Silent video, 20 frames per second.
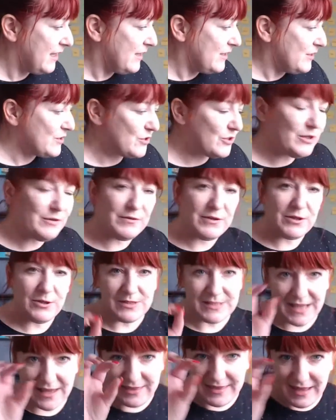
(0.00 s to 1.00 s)
So if you
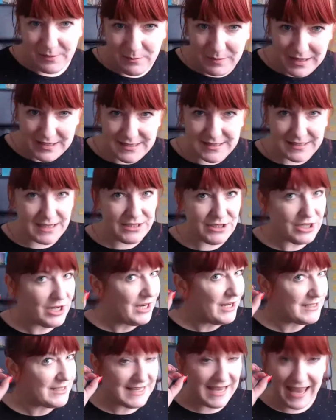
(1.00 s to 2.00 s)
send that message
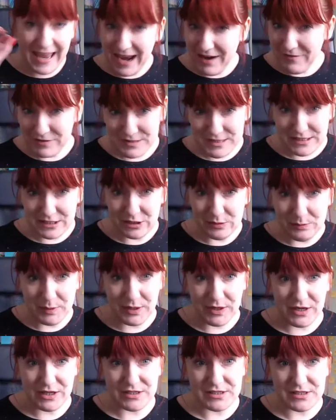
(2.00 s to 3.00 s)
to every single
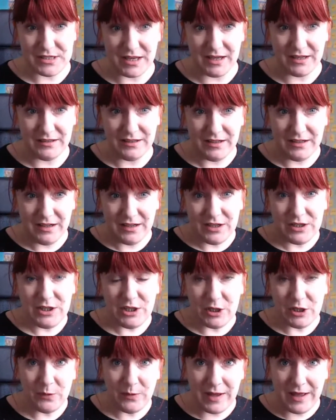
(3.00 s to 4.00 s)
person,
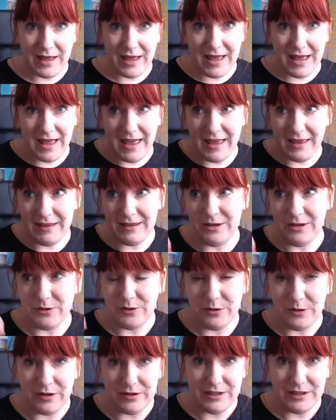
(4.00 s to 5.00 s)
you are
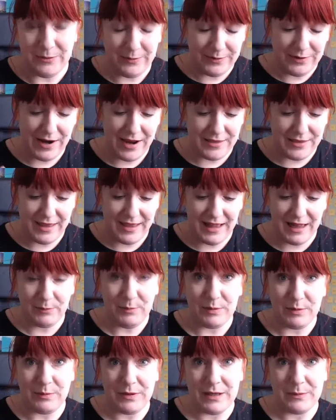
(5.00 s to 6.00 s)
either
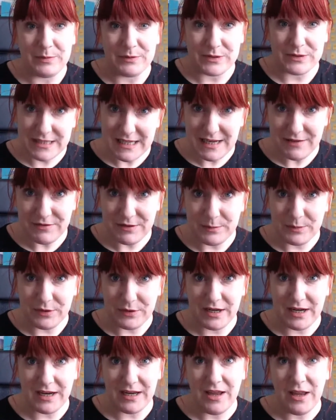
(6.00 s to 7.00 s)
helping people save the
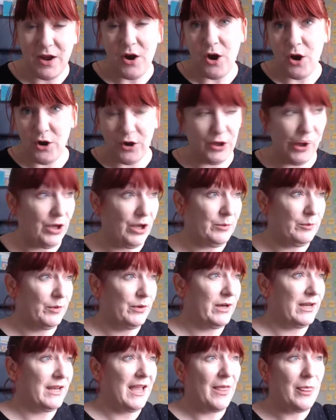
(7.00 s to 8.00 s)
money or earn
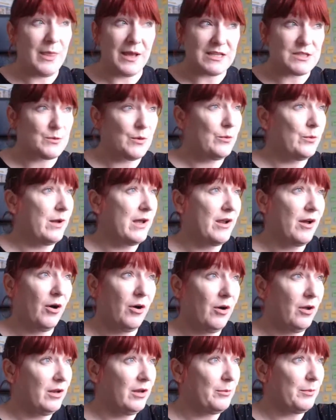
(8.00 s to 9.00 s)
money. And that's what we're
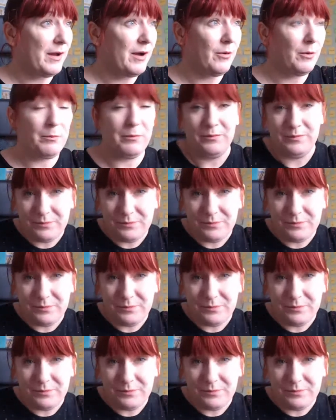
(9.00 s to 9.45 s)
all about.